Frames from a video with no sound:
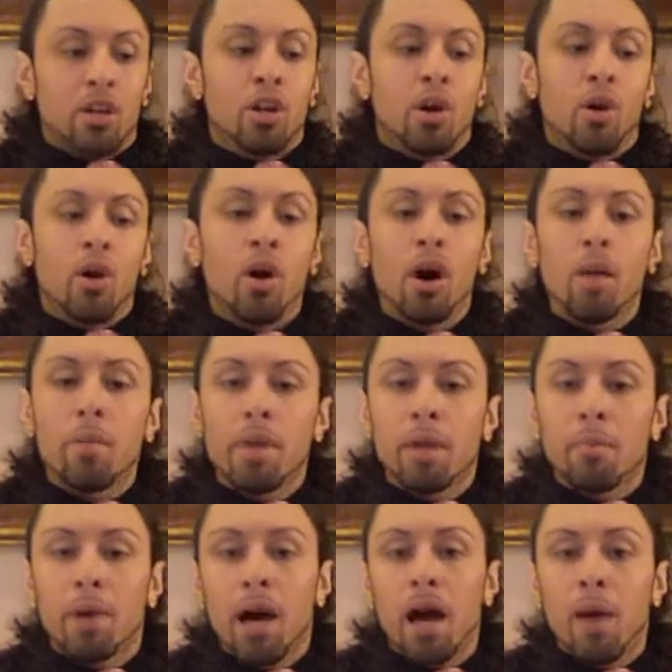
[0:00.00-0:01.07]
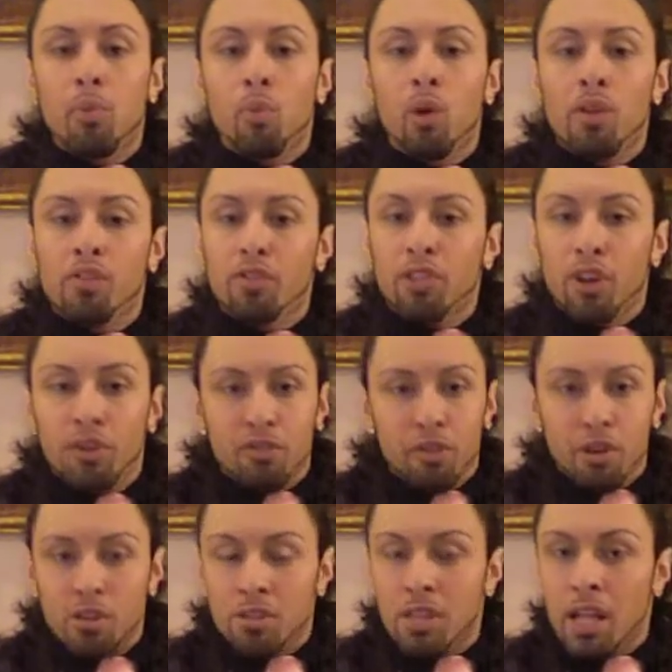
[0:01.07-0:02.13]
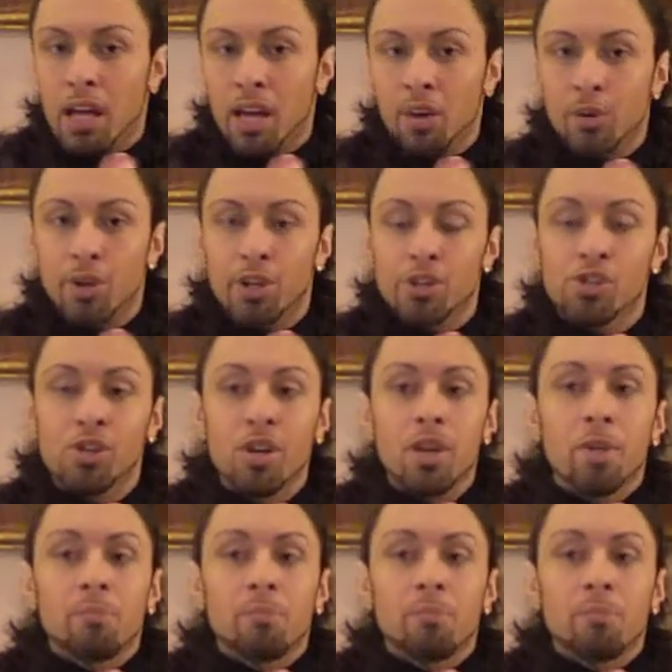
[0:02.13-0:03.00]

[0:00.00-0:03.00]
You know, R&B and pop wasn't their first language.